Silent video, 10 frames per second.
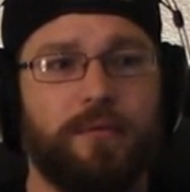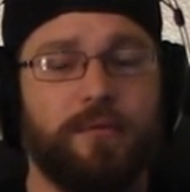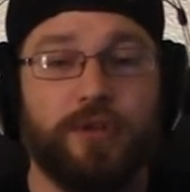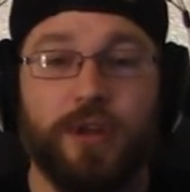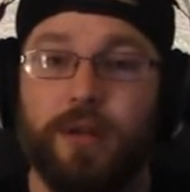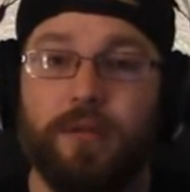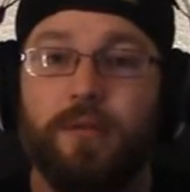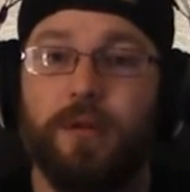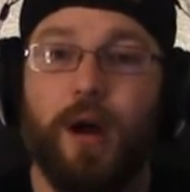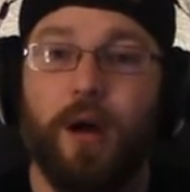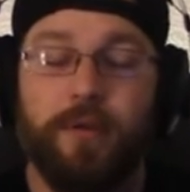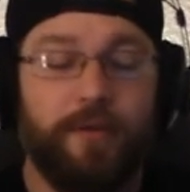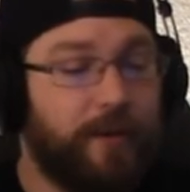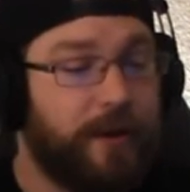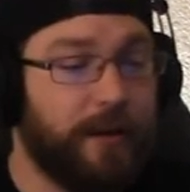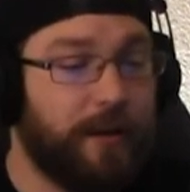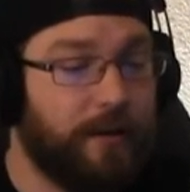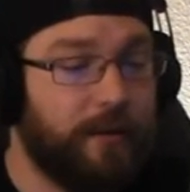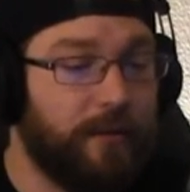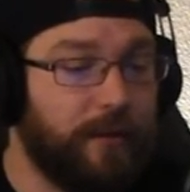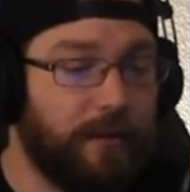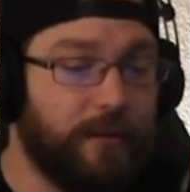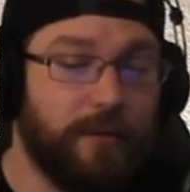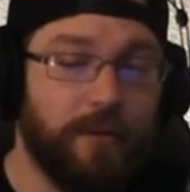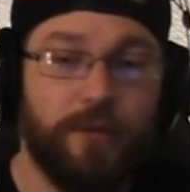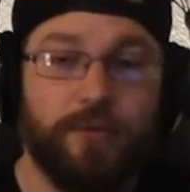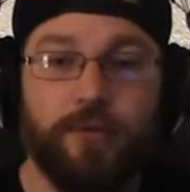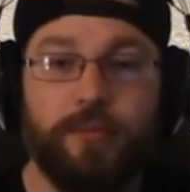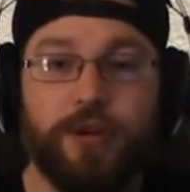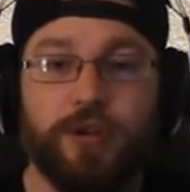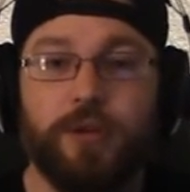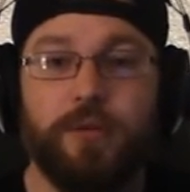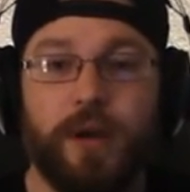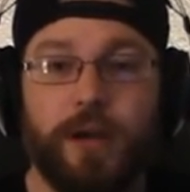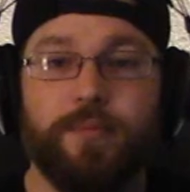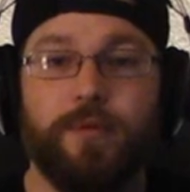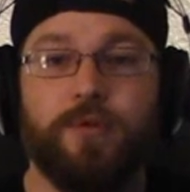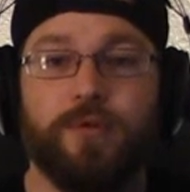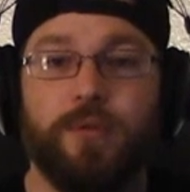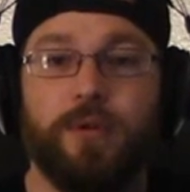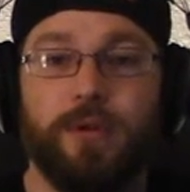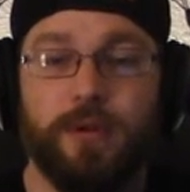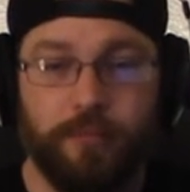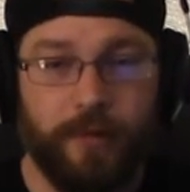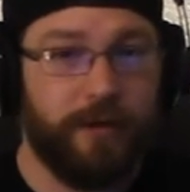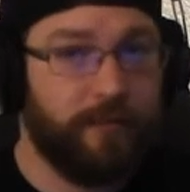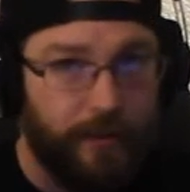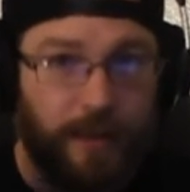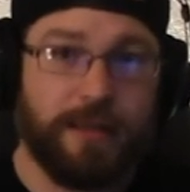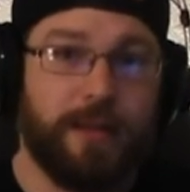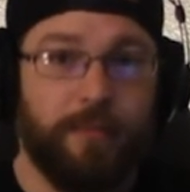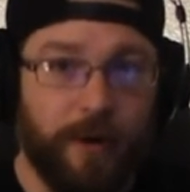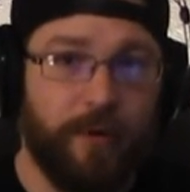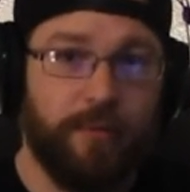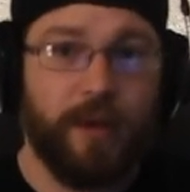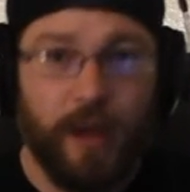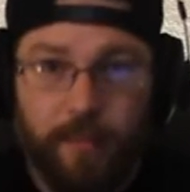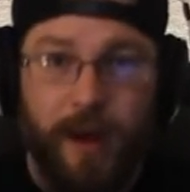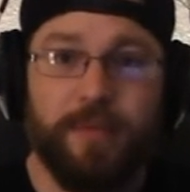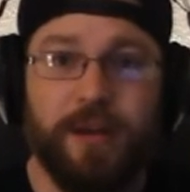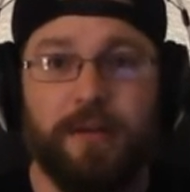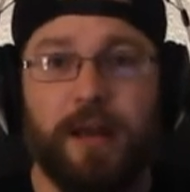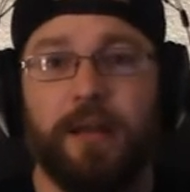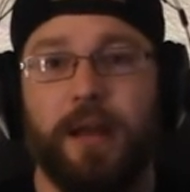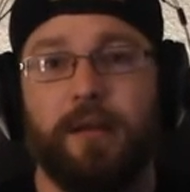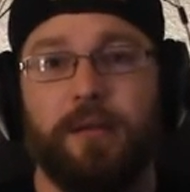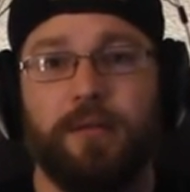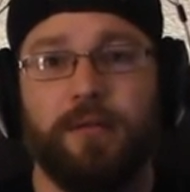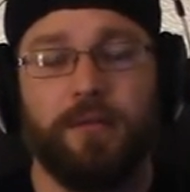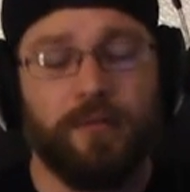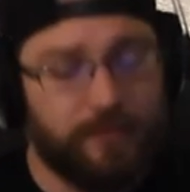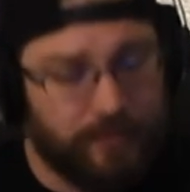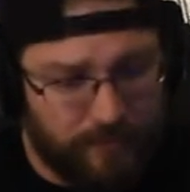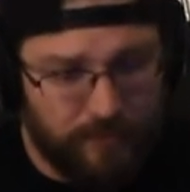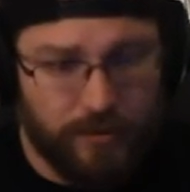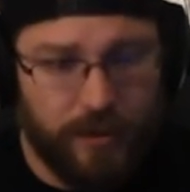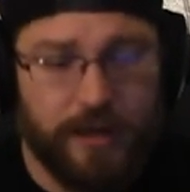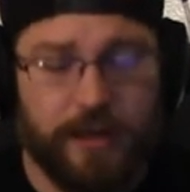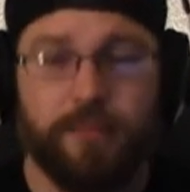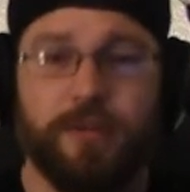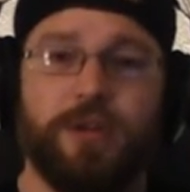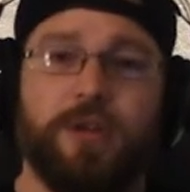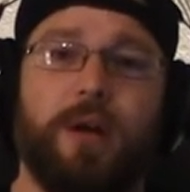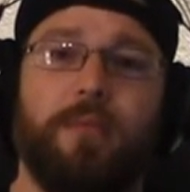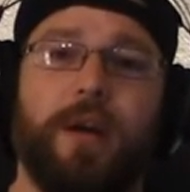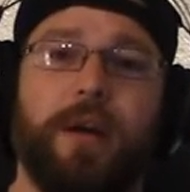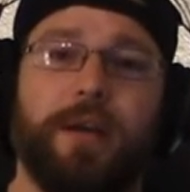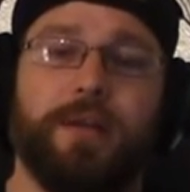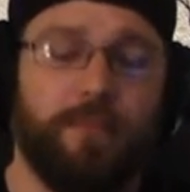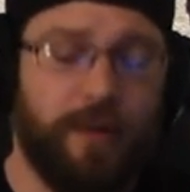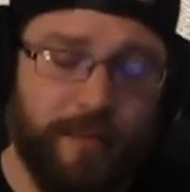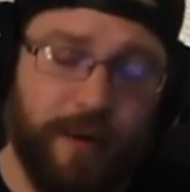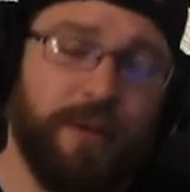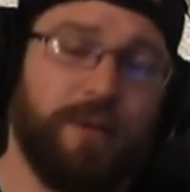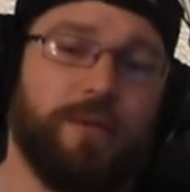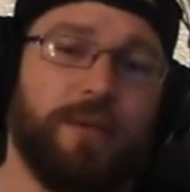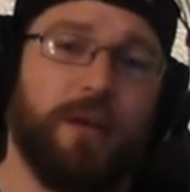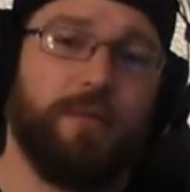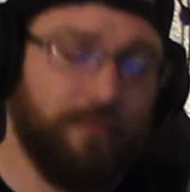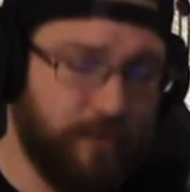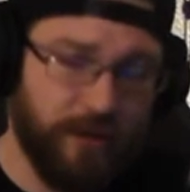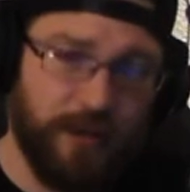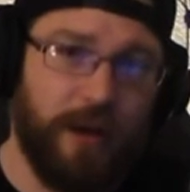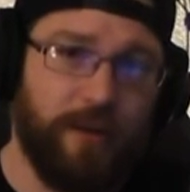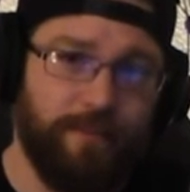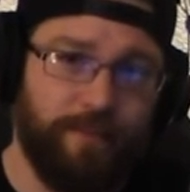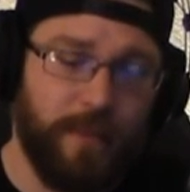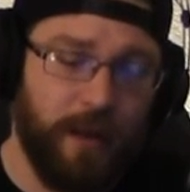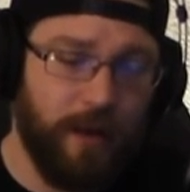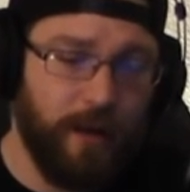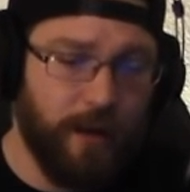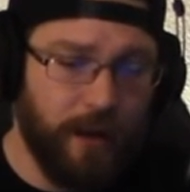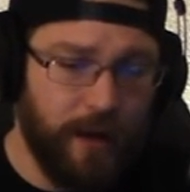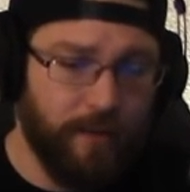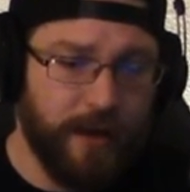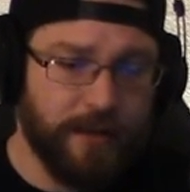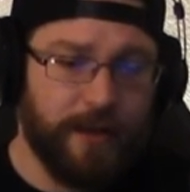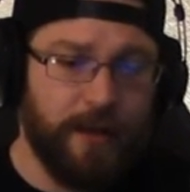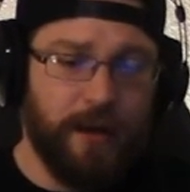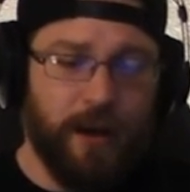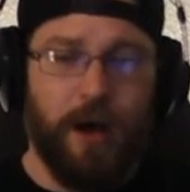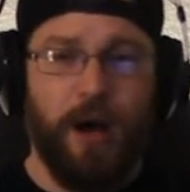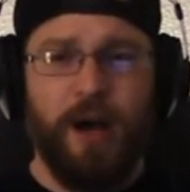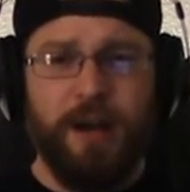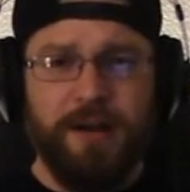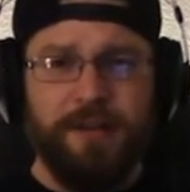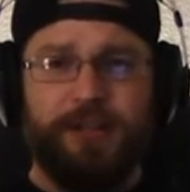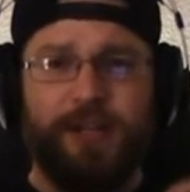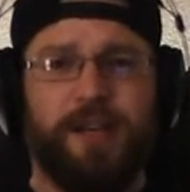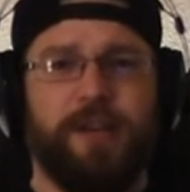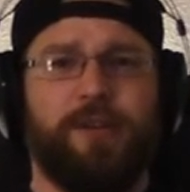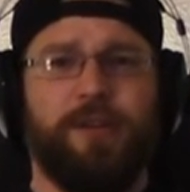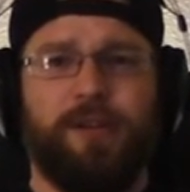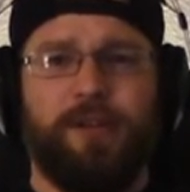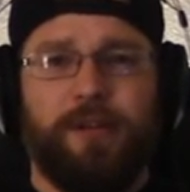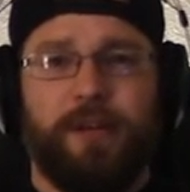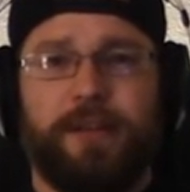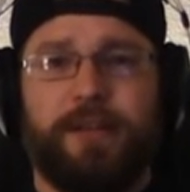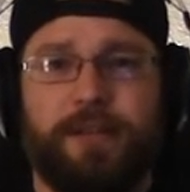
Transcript: shit. I'll be fucking you know doing my show as per usual. But like I said, bear with me. It might be a day late. I'm trying to keep this shit on Mondays, but it might be Tuesday. Just saying. Anyways, until